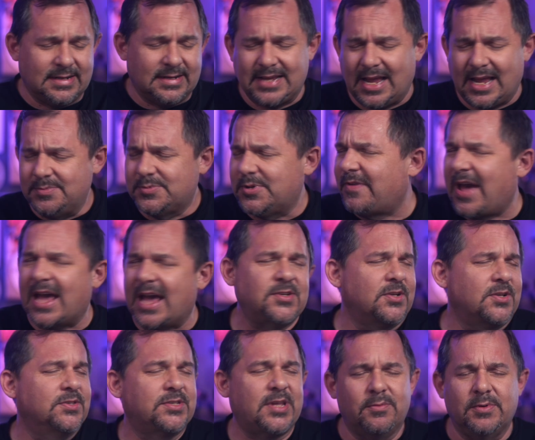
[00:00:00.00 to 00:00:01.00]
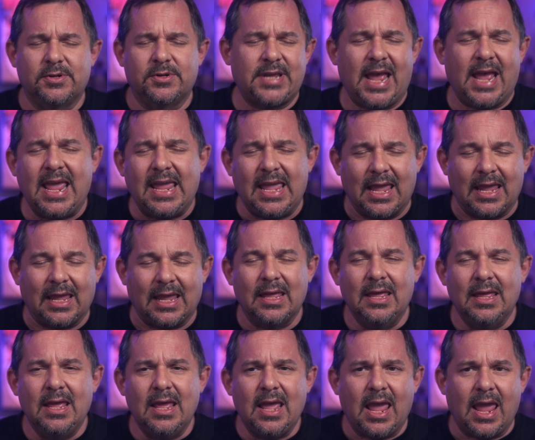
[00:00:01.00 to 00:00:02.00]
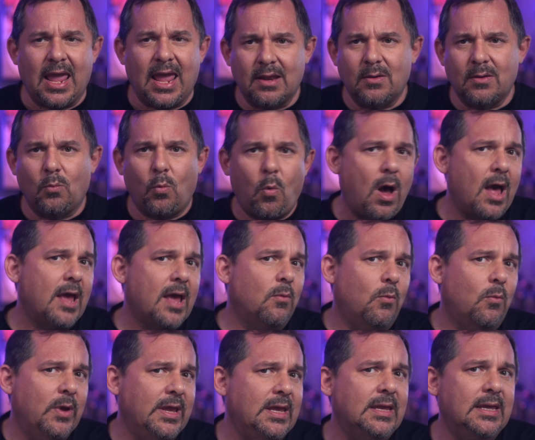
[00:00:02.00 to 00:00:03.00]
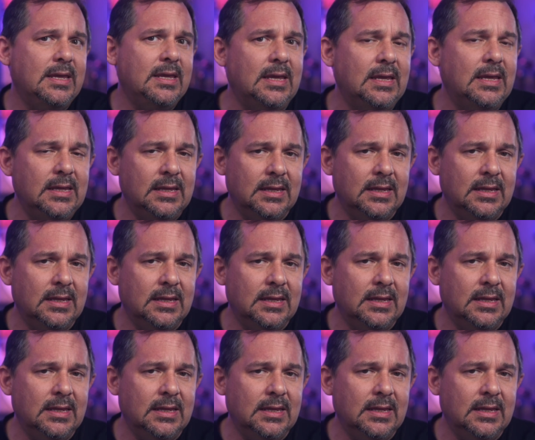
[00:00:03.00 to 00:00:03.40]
types of actions they were taking and why we,